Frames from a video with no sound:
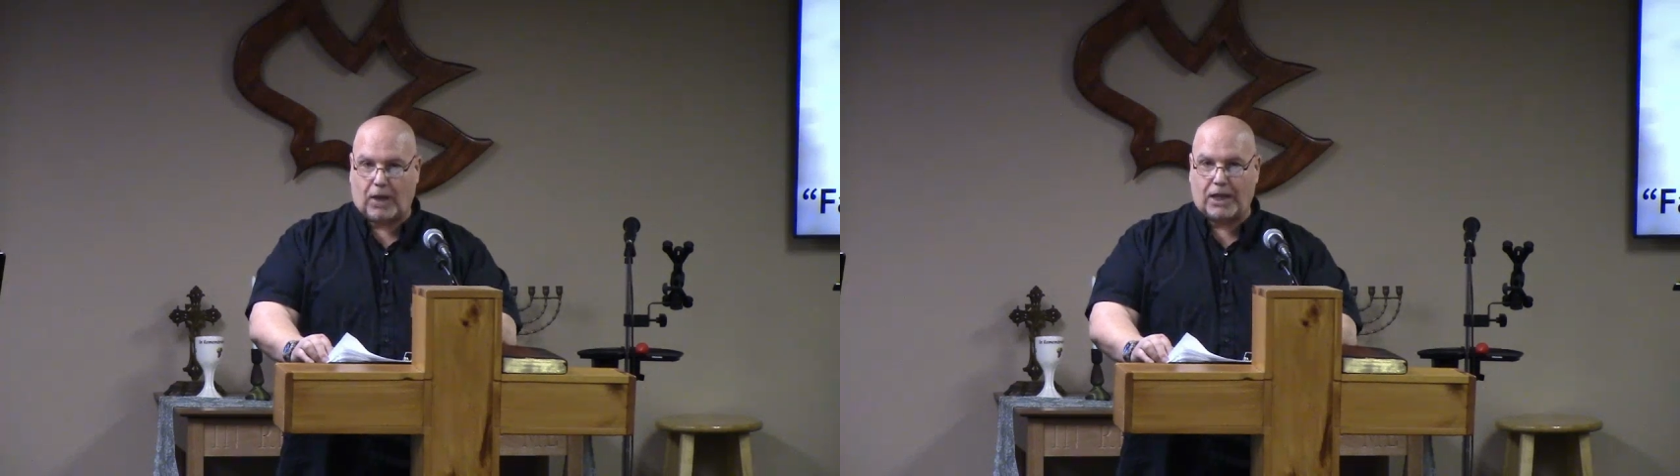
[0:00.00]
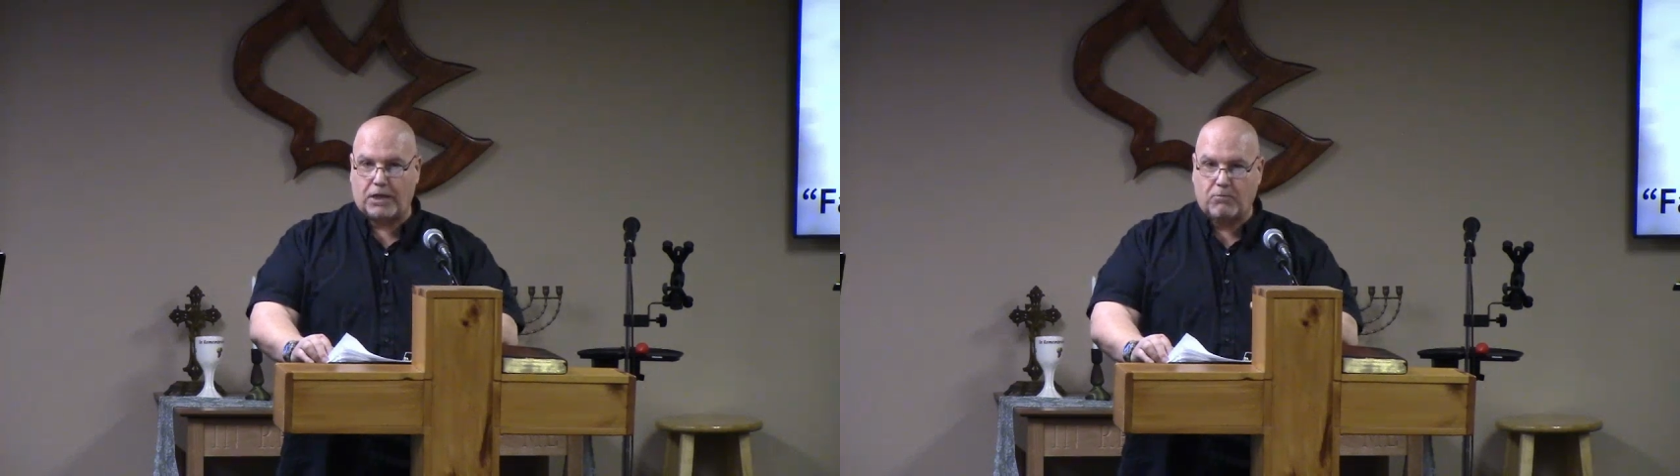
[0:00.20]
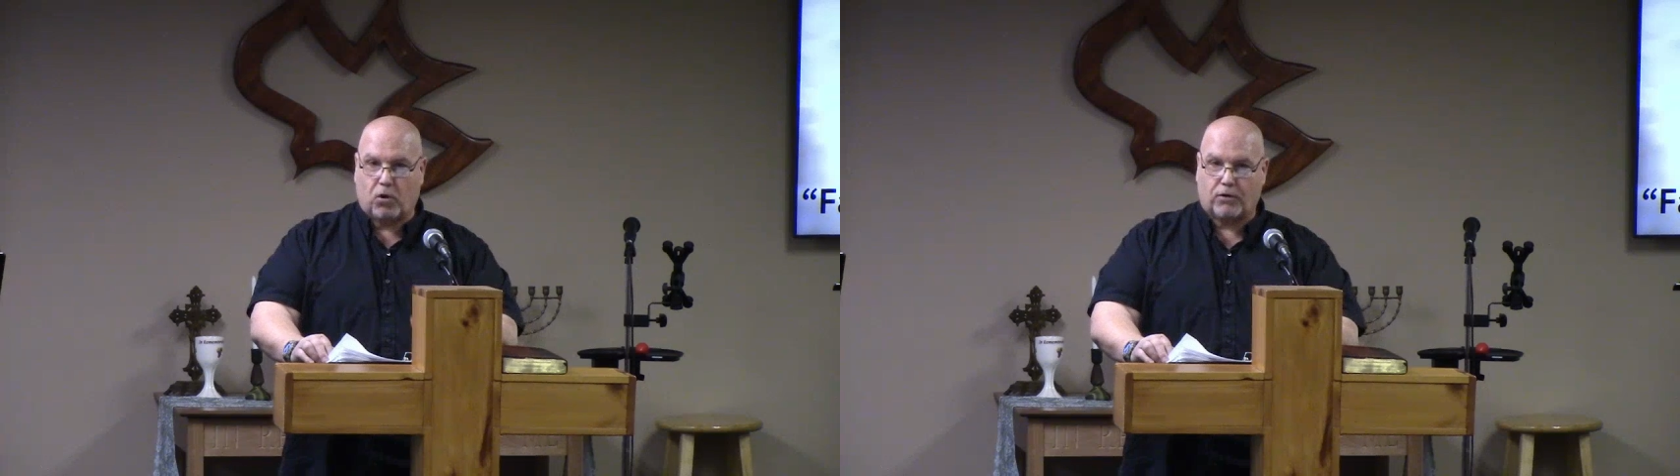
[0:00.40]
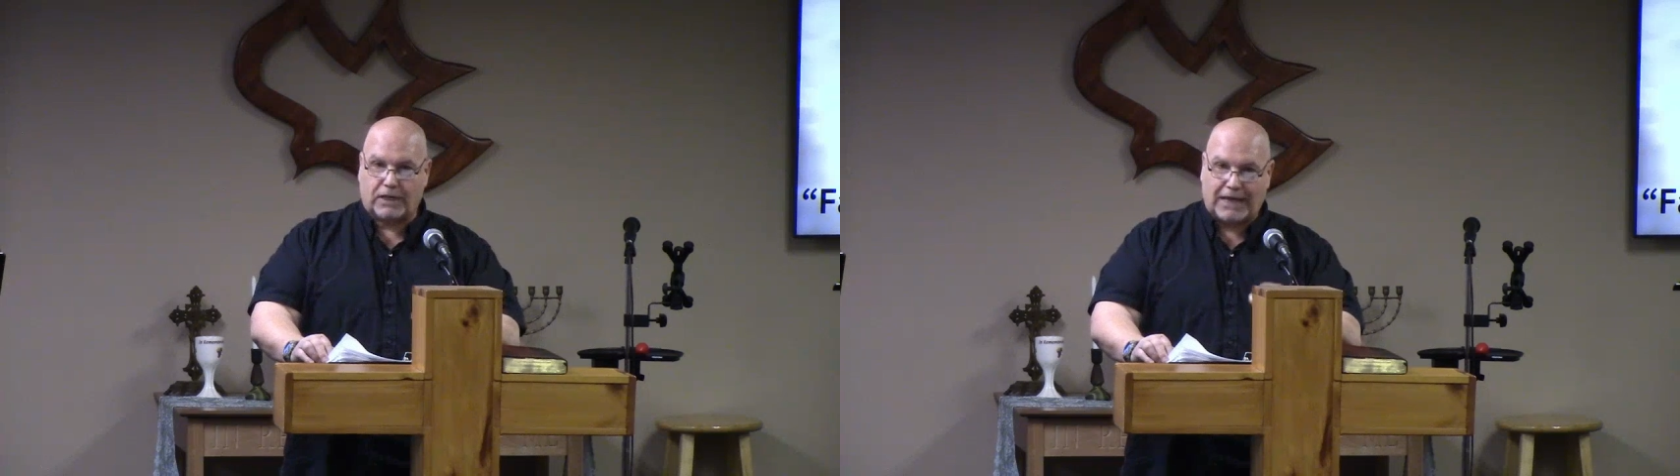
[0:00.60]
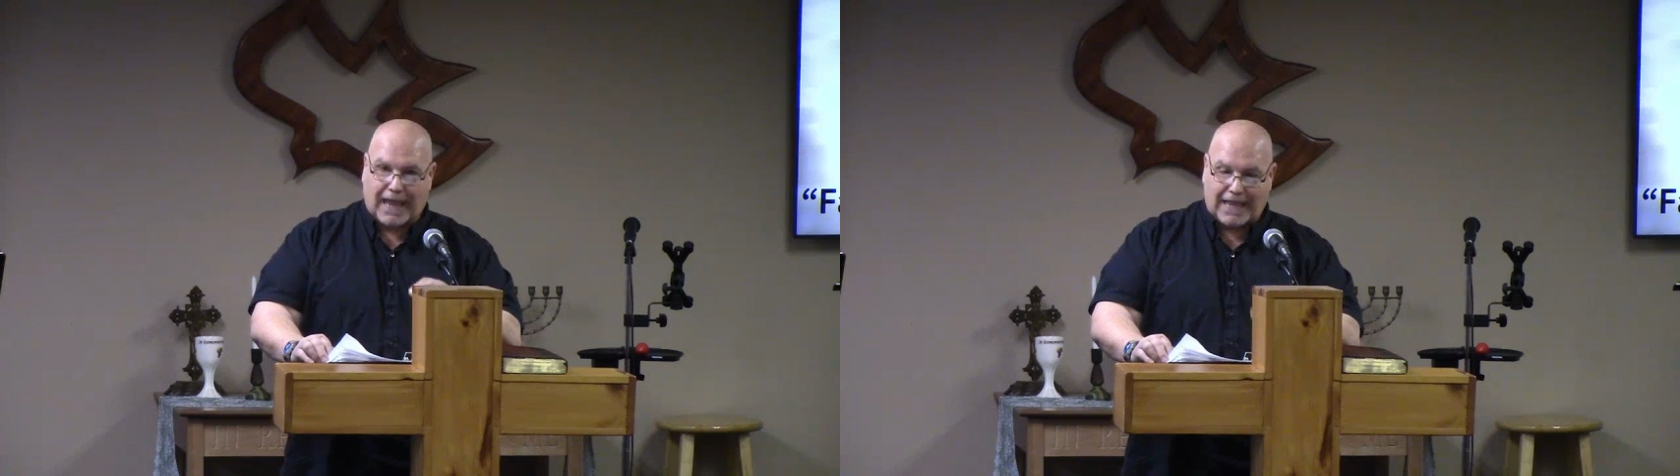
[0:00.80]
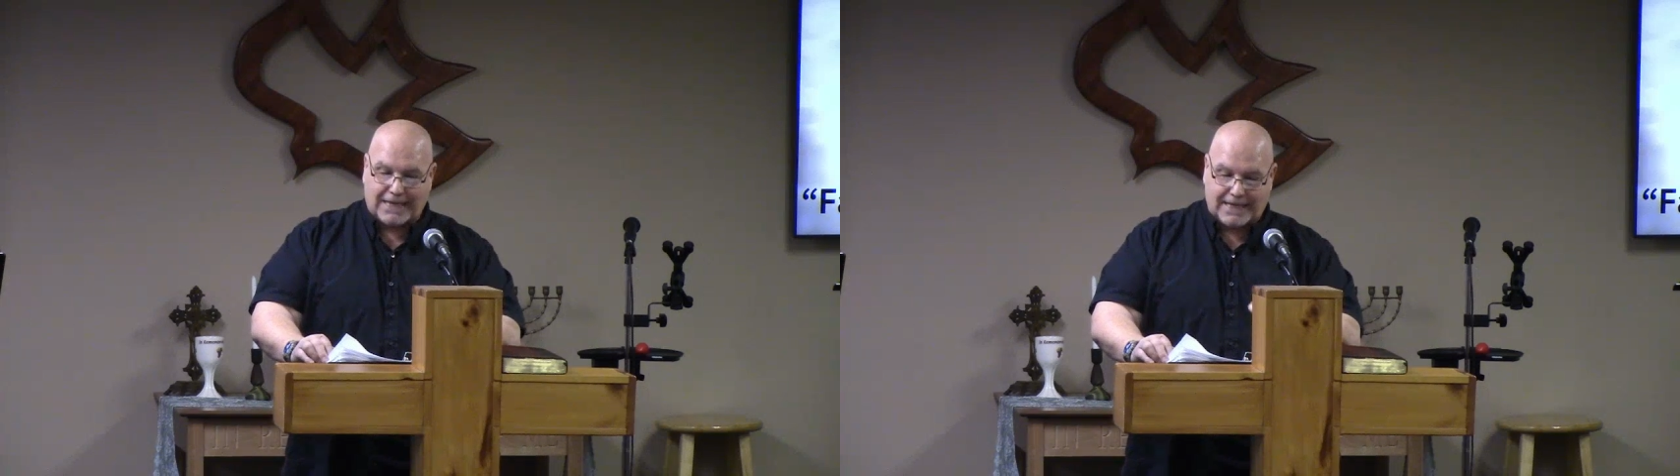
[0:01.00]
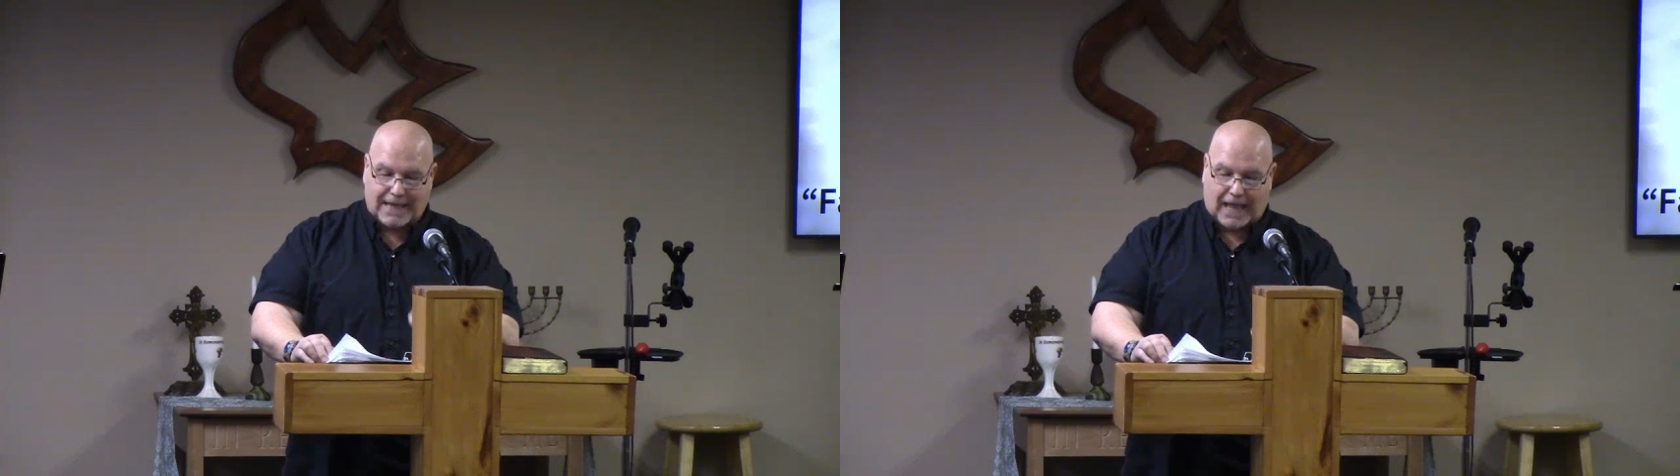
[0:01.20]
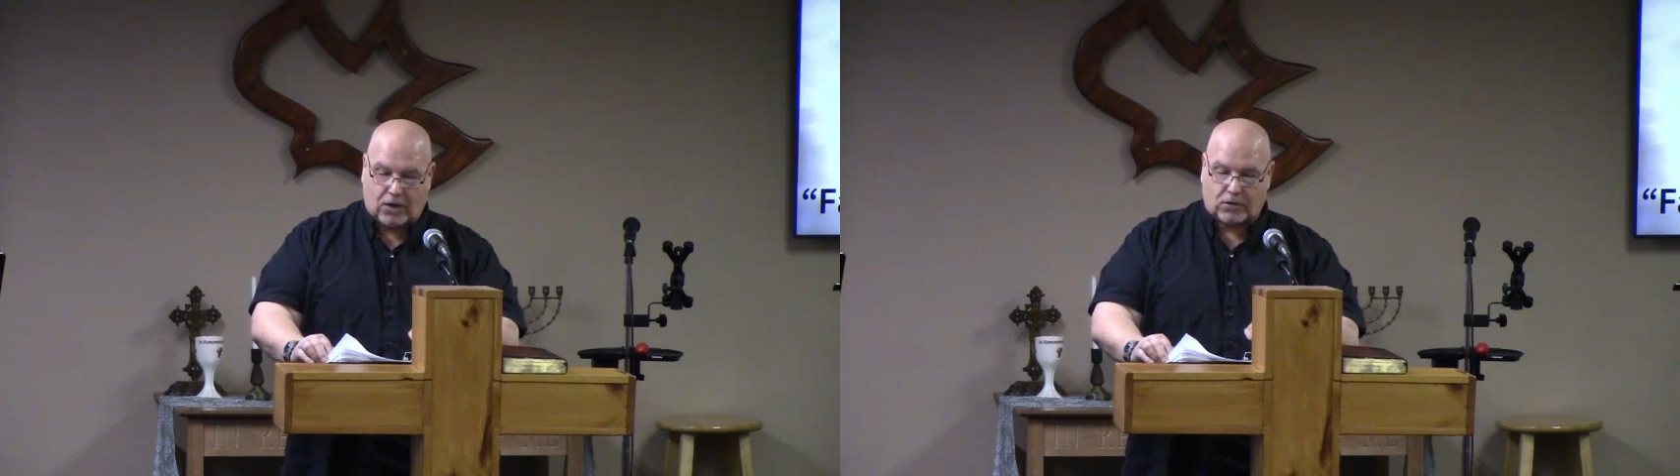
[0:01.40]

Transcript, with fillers: any more than hanging out